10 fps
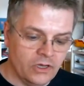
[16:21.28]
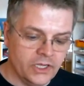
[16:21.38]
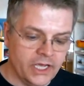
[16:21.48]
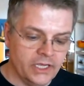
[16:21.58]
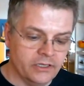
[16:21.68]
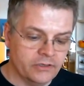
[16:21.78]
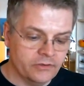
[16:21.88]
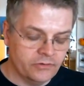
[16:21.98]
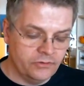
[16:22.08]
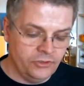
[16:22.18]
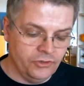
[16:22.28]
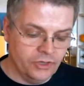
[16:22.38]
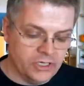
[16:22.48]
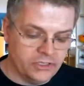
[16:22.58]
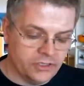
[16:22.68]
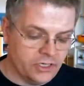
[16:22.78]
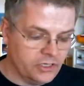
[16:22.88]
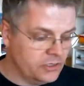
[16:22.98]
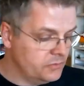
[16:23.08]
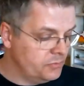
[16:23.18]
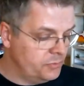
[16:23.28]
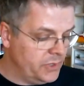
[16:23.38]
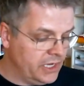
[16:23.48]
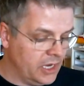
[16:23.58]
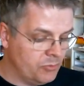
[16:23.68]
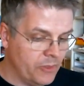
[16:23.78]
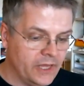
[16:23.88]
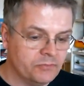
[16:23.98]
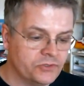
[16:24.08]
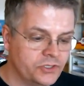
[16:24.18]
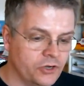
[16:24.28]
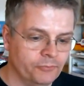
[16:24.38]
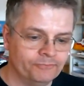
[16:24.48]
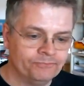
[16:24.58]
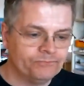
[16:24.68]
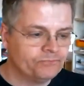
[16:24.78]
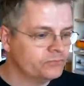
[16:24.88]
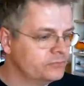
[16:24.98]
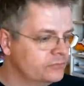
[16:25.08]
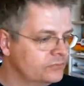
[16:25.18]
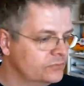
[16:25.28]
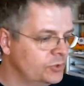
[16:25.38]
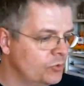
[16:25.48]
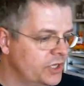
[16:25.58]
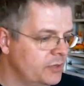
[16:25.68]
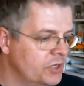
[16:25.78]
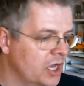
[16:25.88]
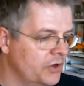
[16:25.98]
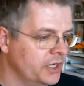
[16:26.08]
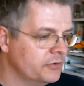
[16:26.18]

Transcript: Okay, you guys are picking up on that, so we will keep going.